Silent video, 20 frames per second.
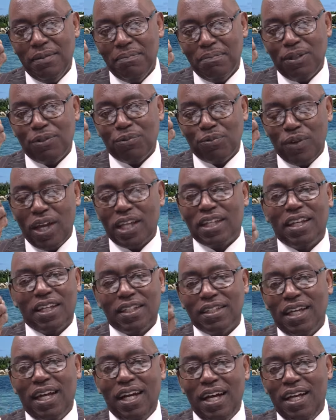But
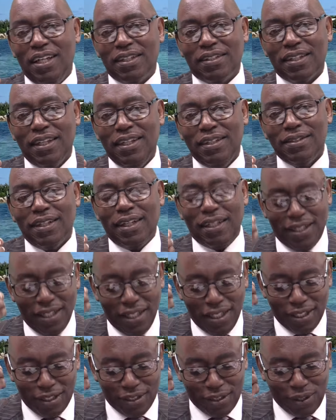recognize that
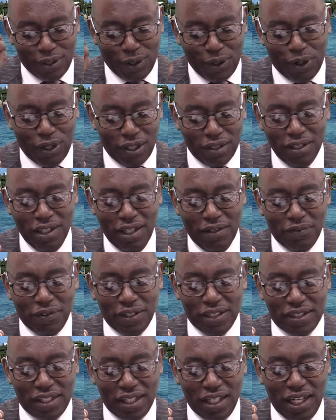it is God.
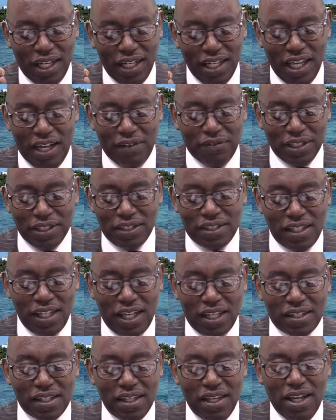Verse 11
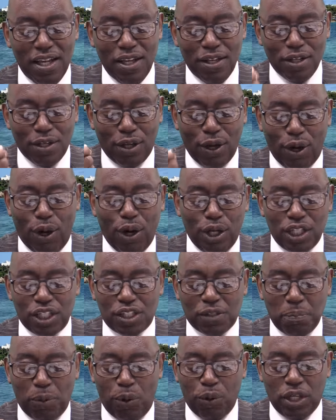says, "God has
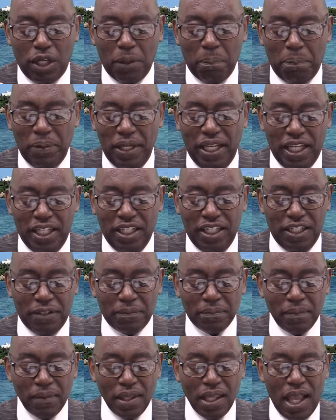spoken plainly,
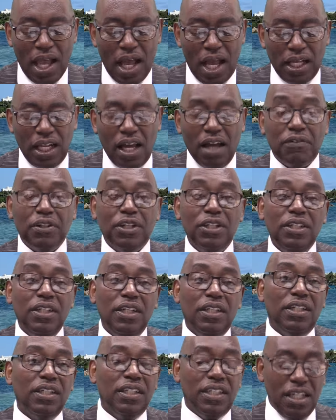and I've
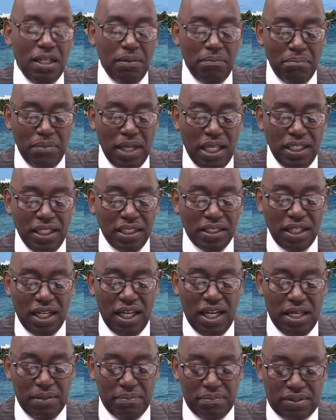heard it in many
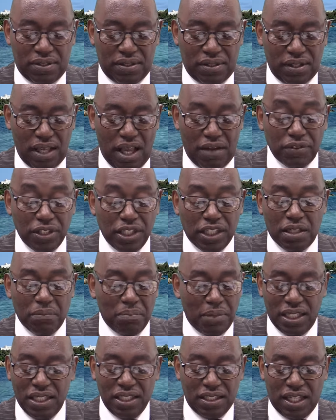times." I've heard it
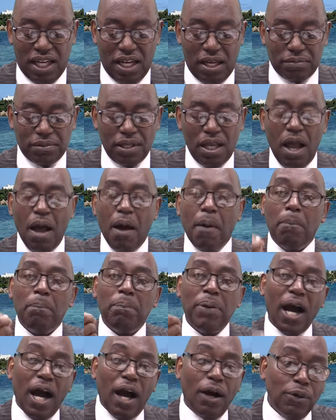many times.
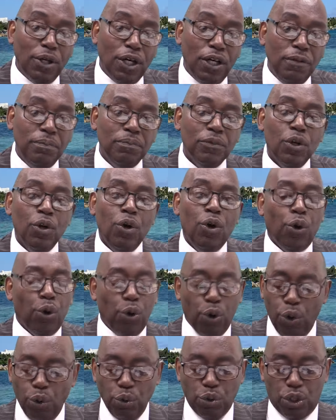"Power,
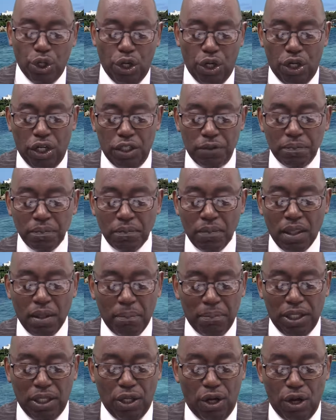O God,
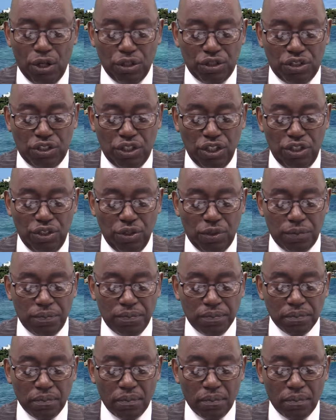belongs to you.